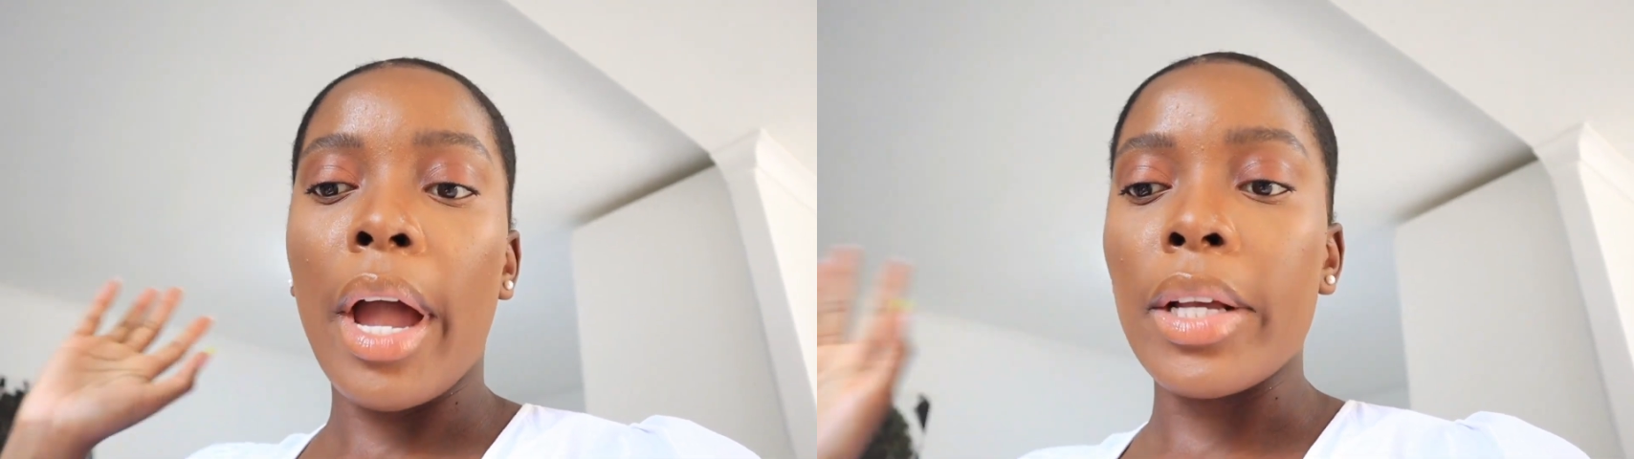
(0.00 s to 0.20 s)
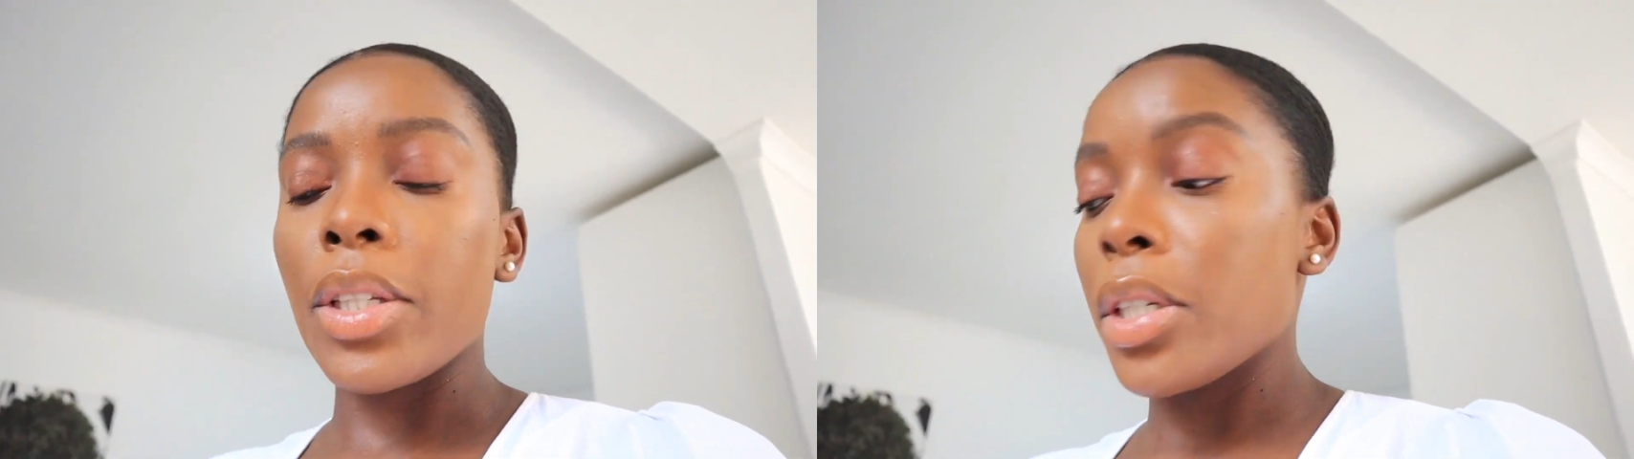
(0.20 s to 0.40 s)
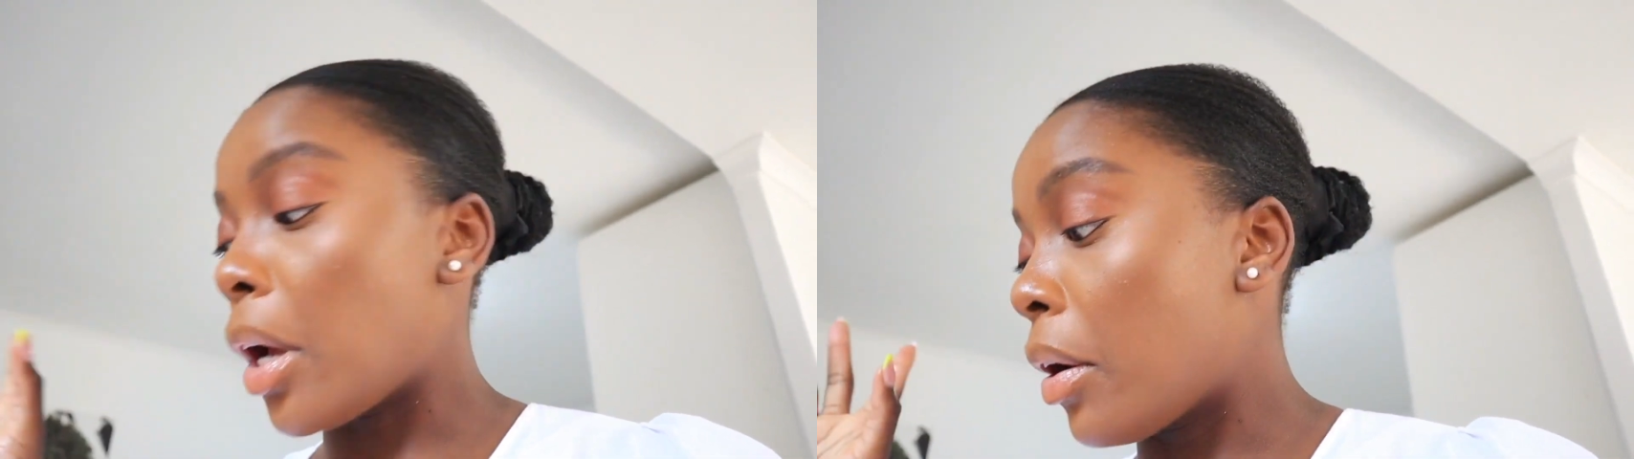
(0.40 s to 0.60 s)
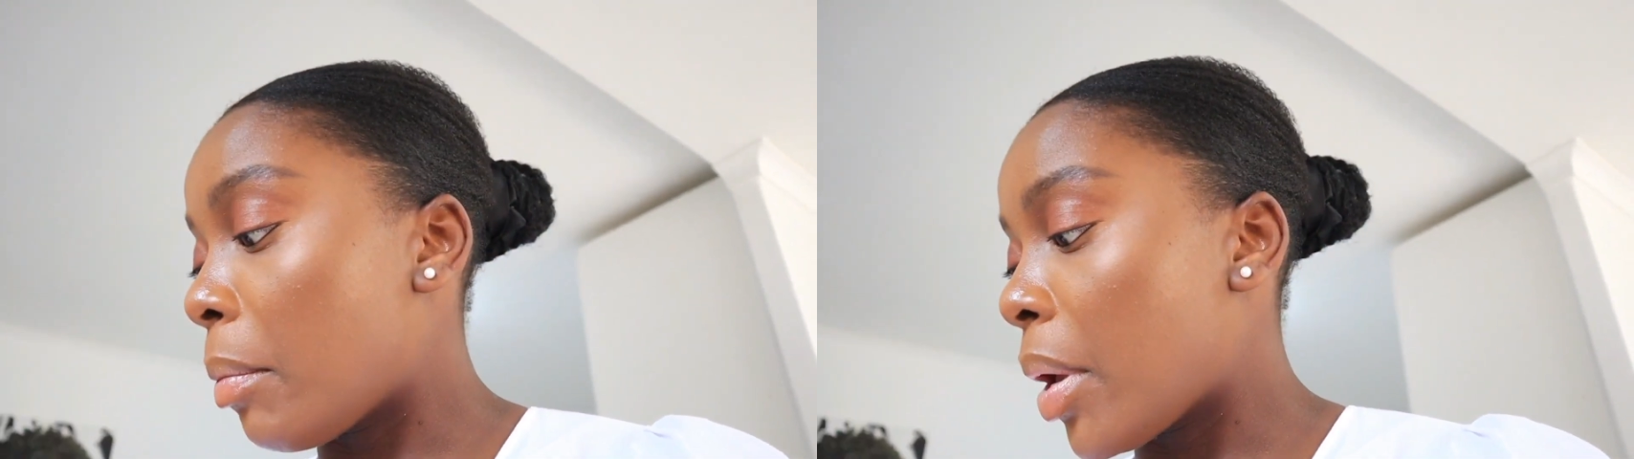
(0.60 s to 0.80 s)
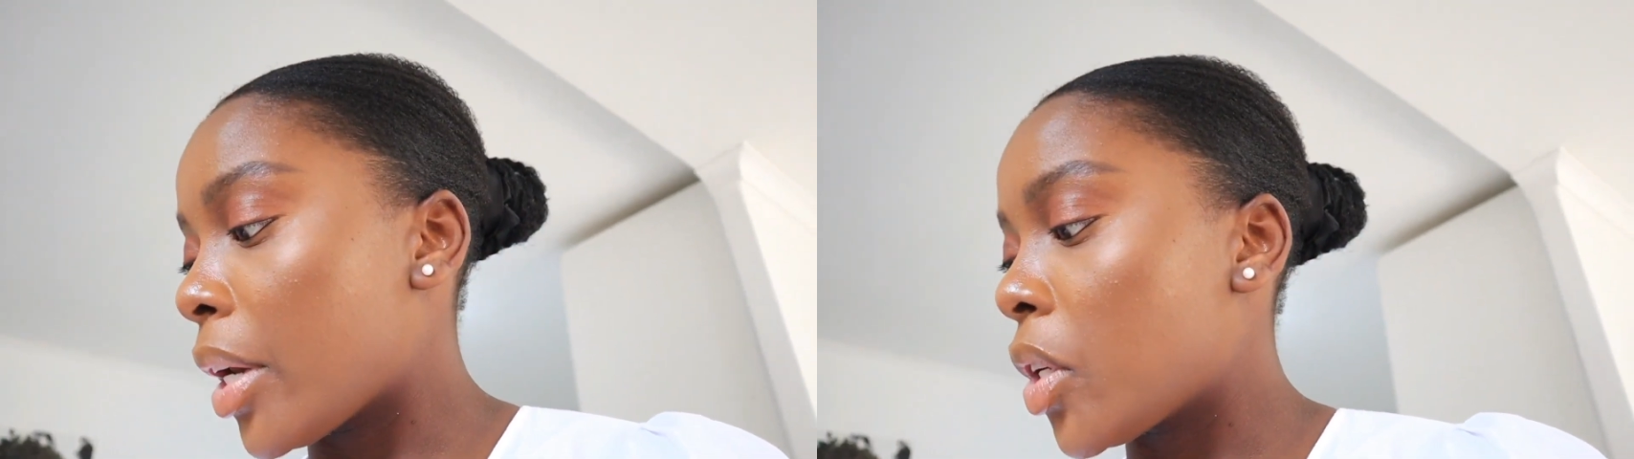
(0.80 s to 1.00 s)
I sit down,
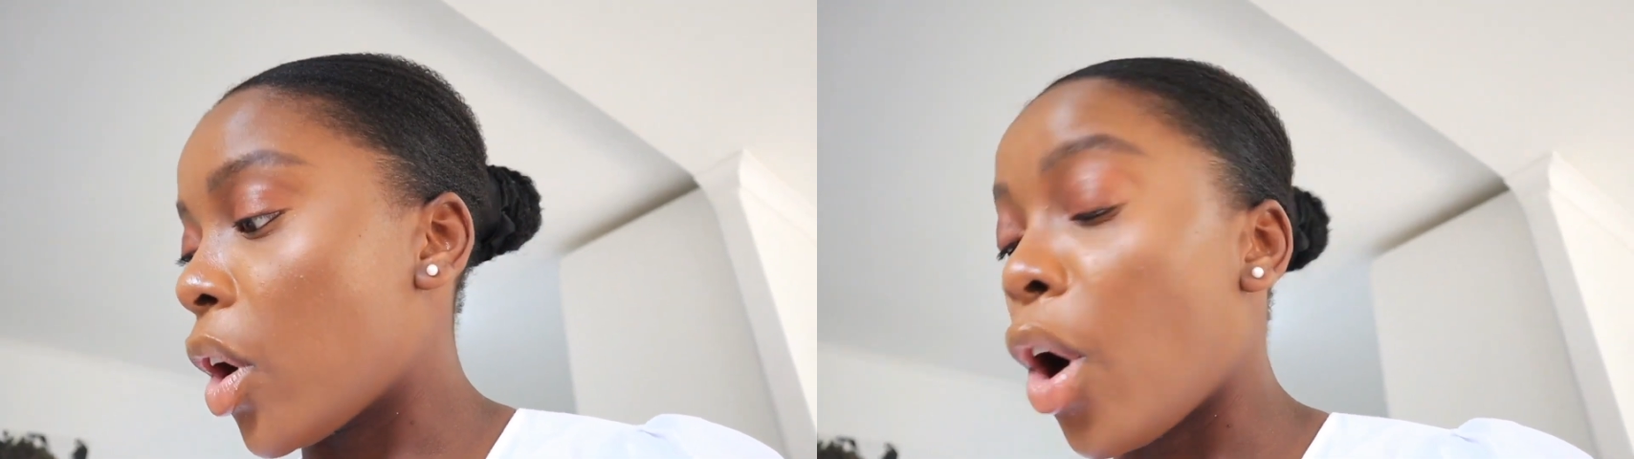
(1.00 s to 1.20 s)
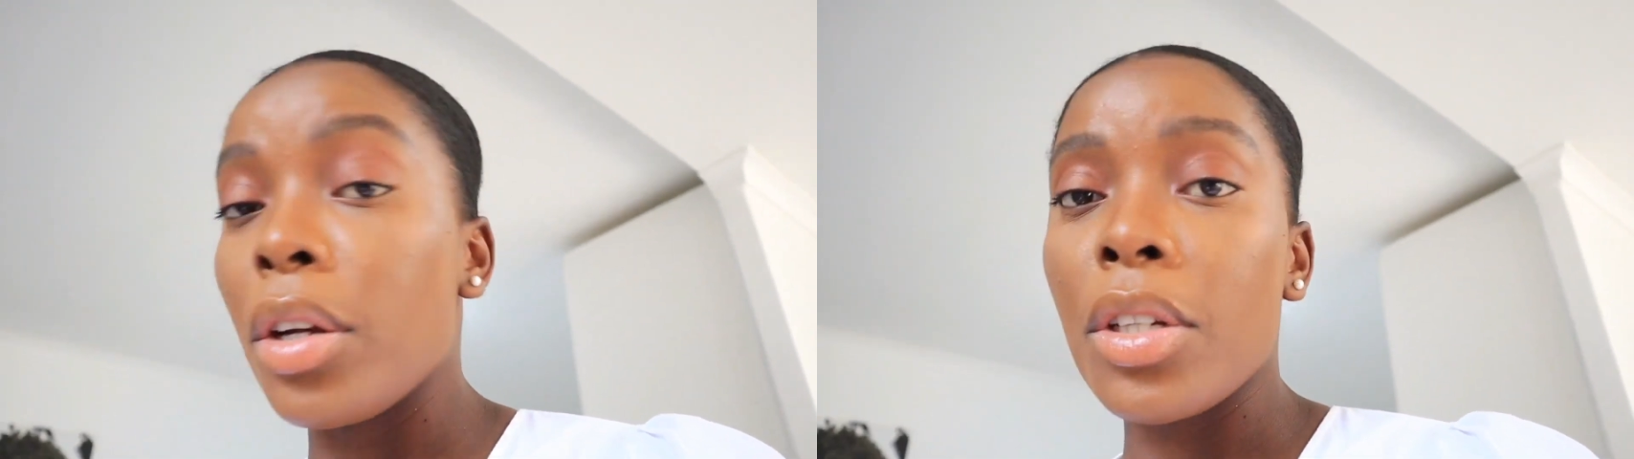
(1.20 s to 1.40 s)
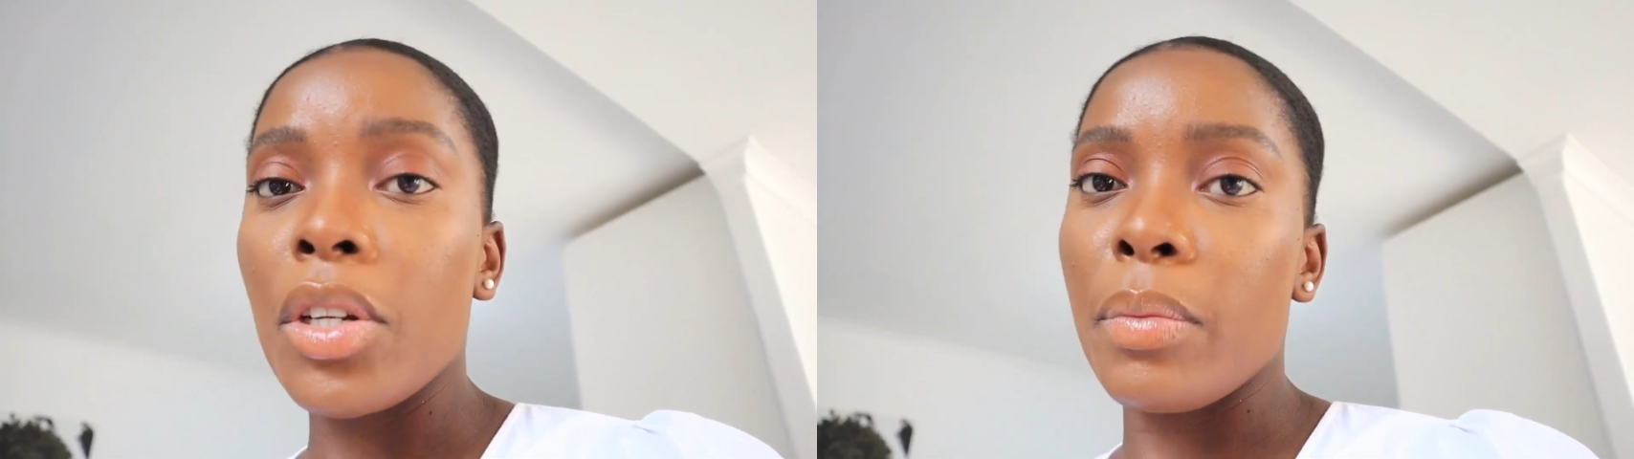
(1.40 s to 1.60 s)
I'm editing content,